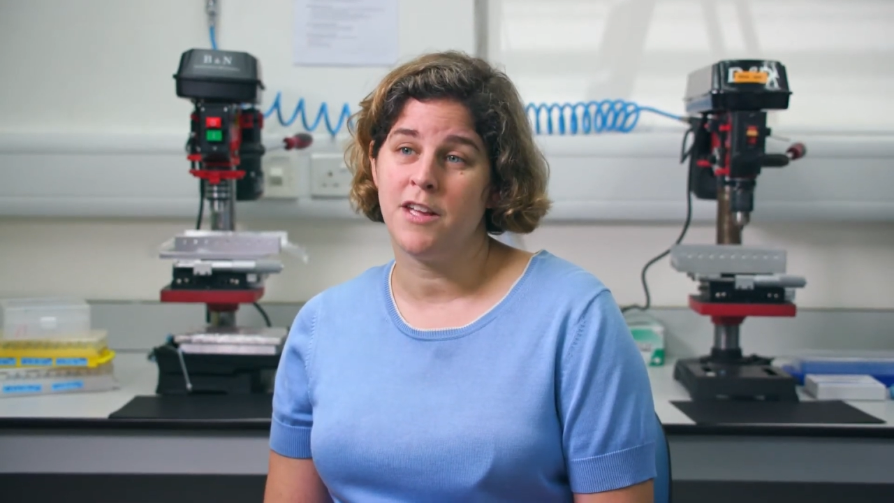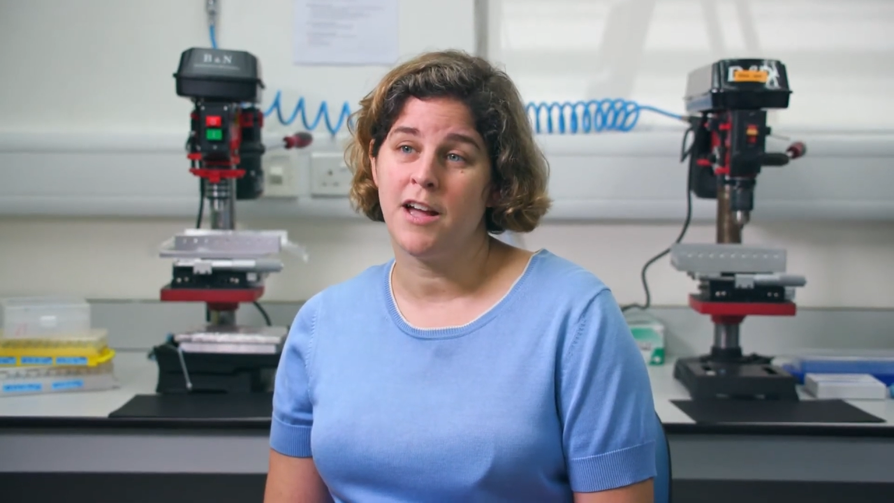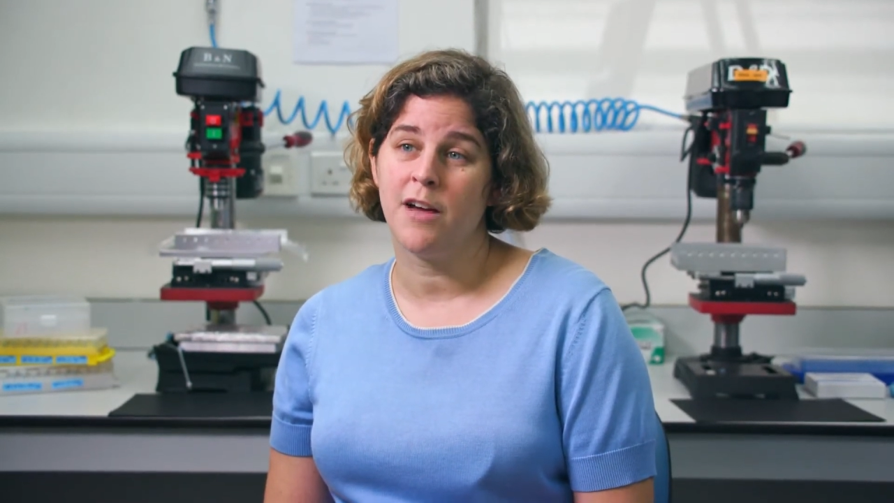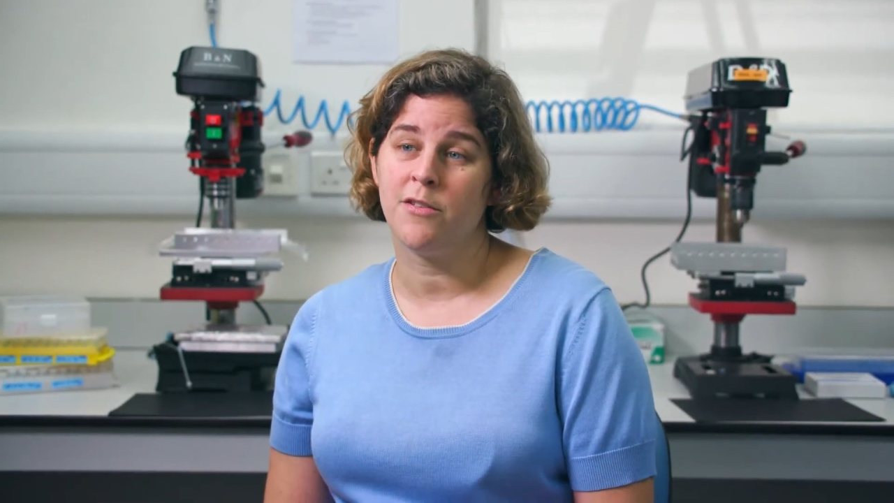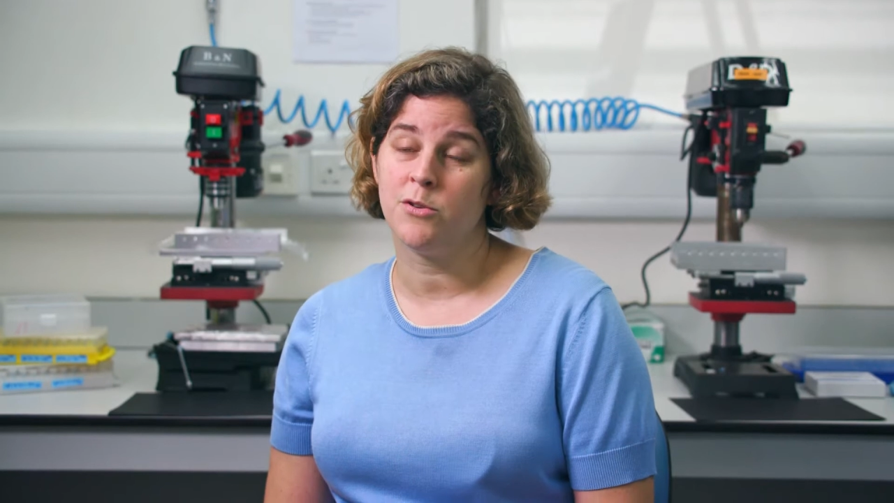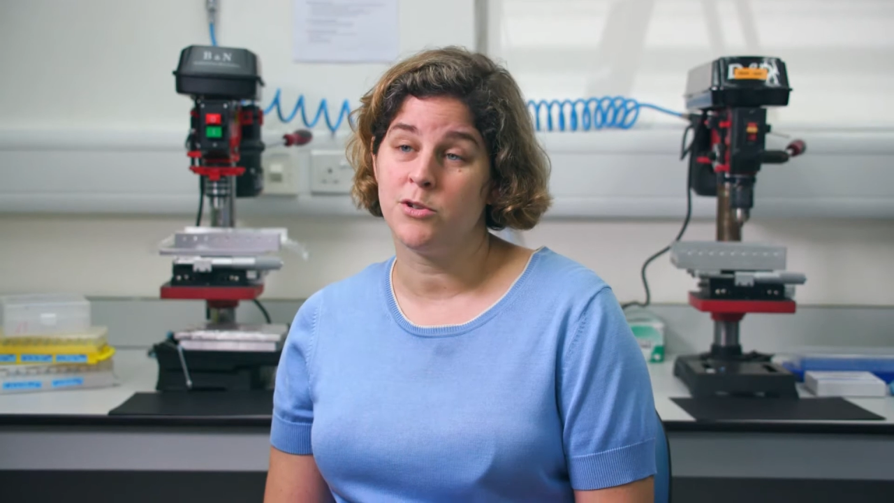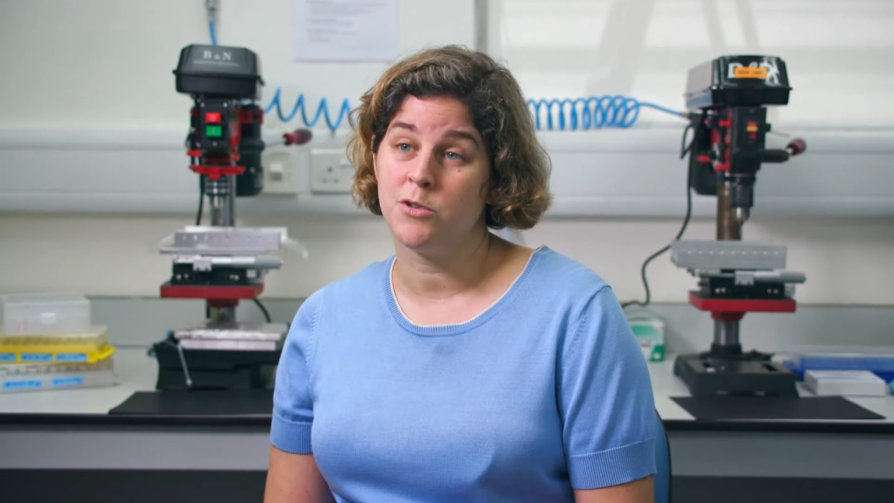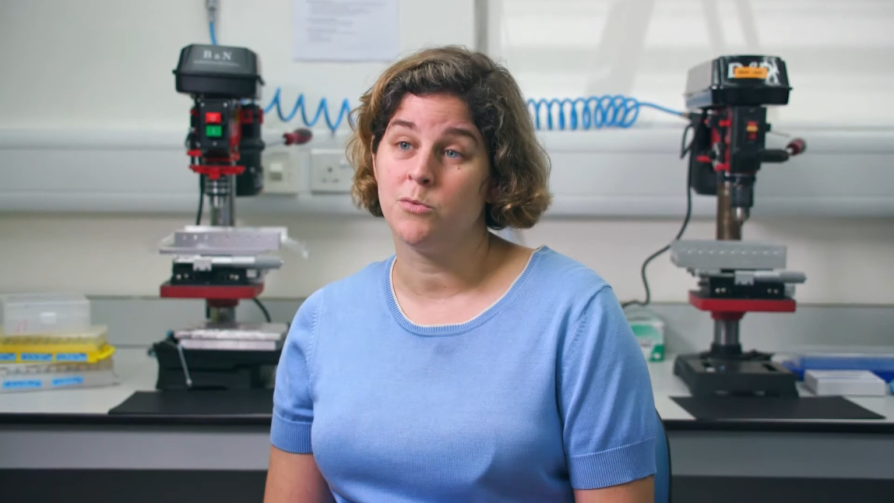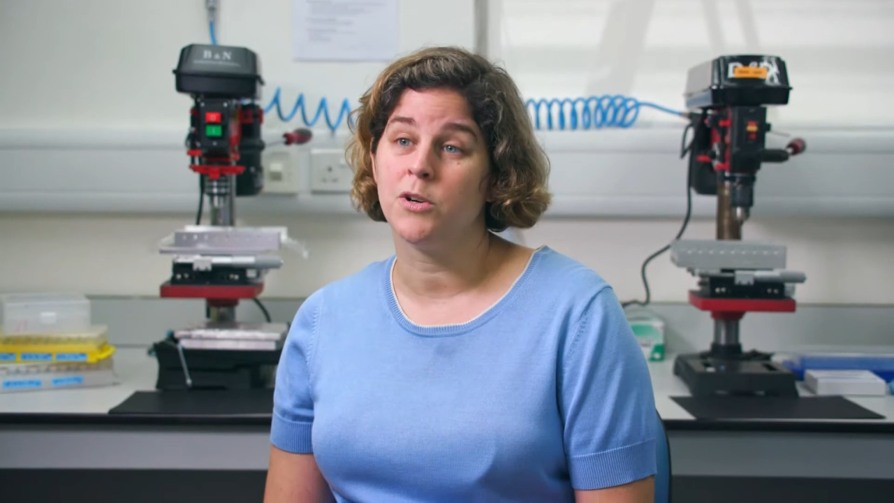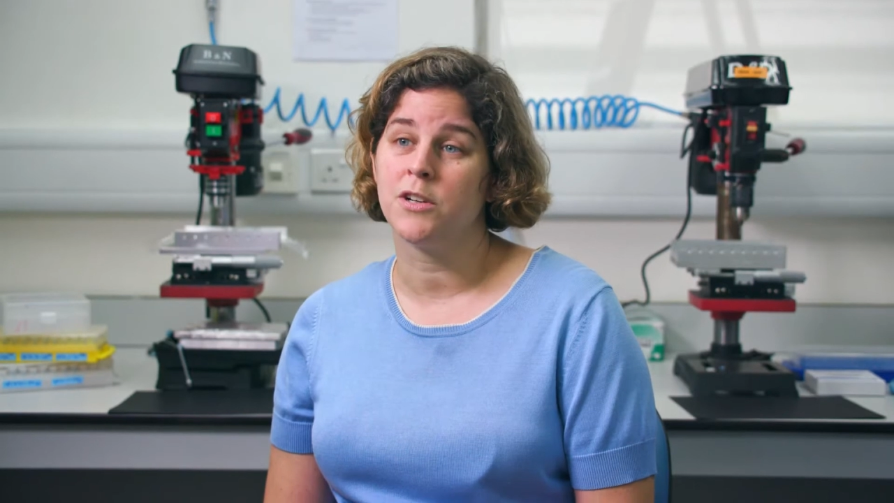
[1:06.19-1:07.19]
how the
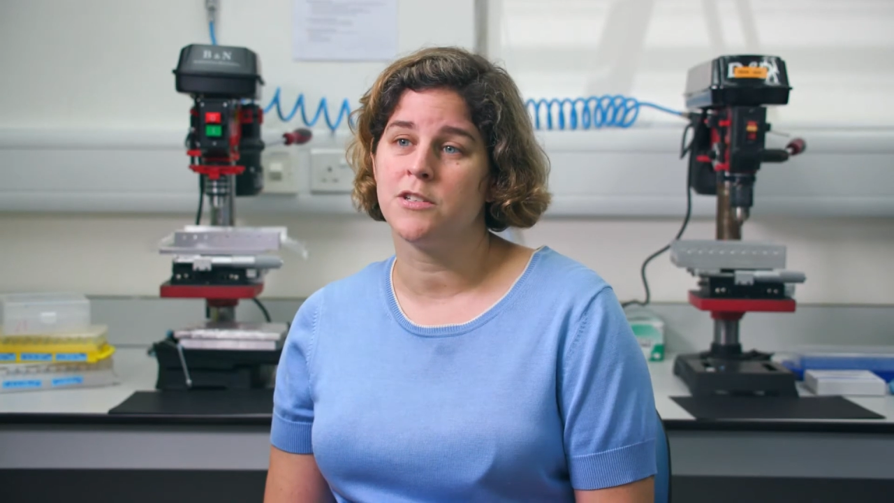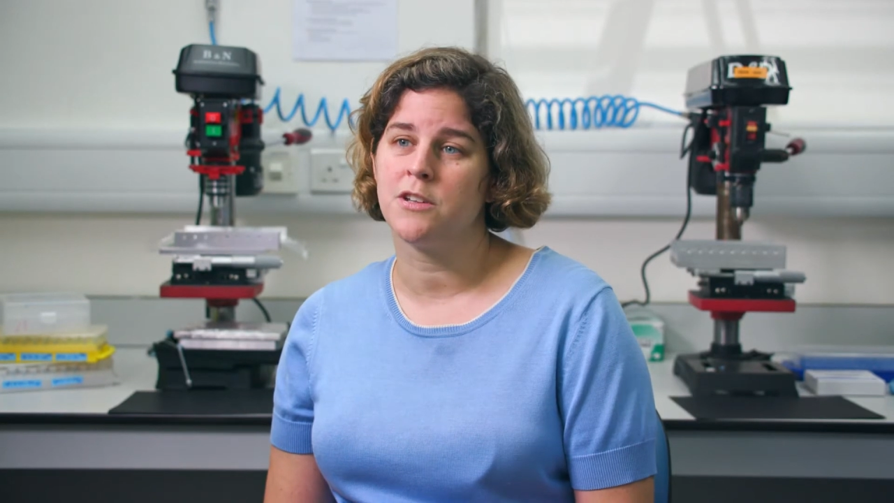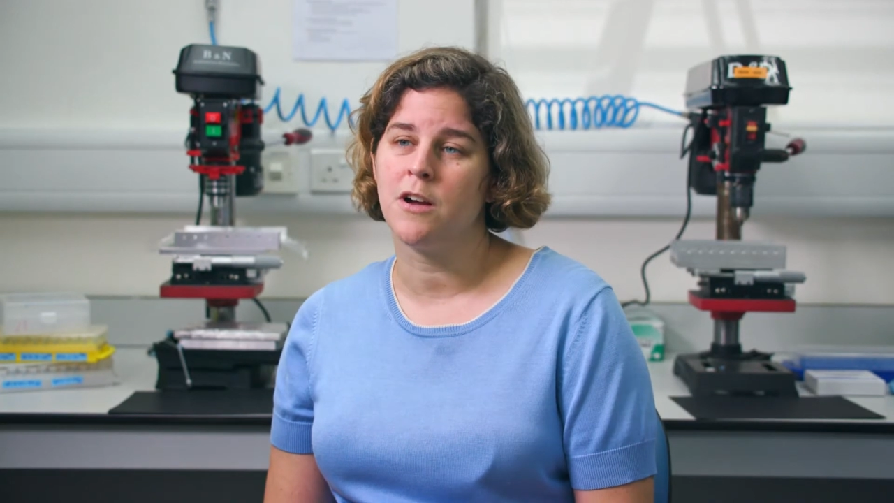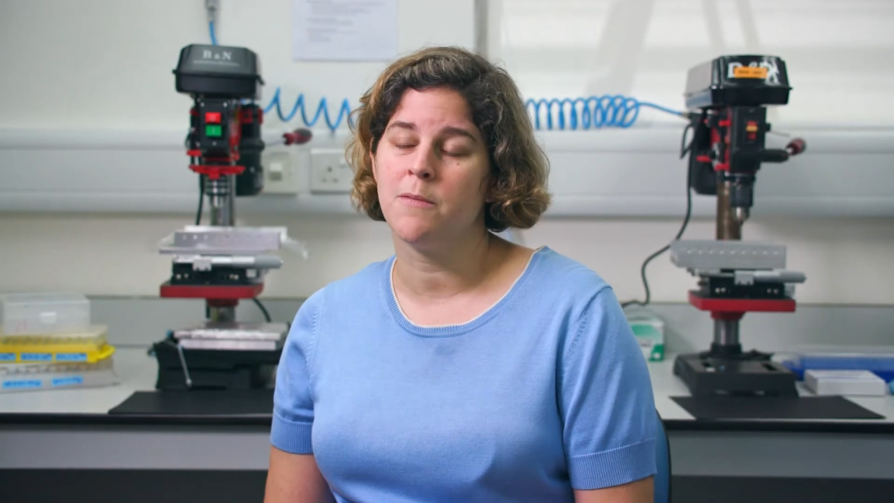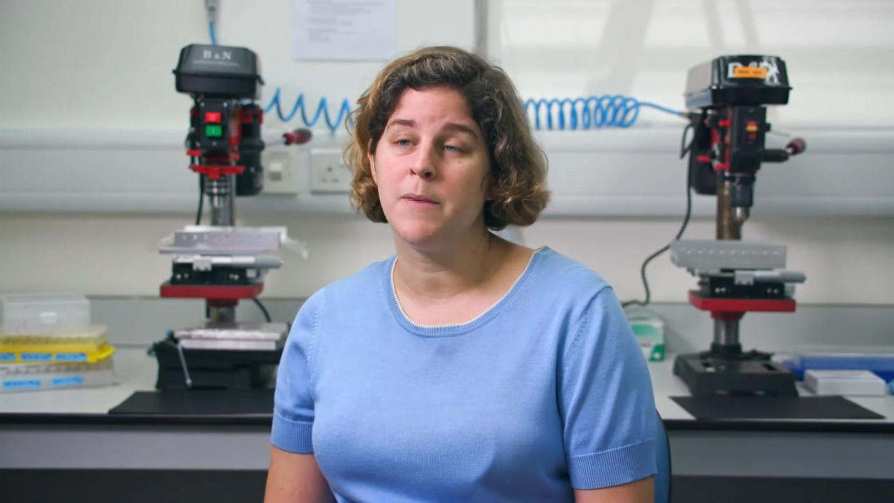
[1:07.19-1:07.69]
ocean works are